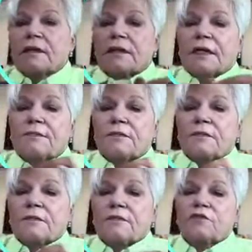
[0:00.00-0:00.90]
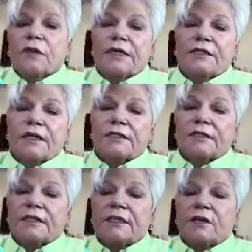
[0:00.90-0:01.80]
I'm trying not to
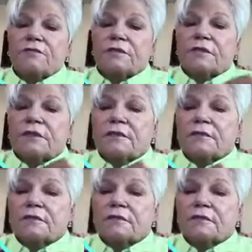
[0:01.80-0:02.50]
get off of the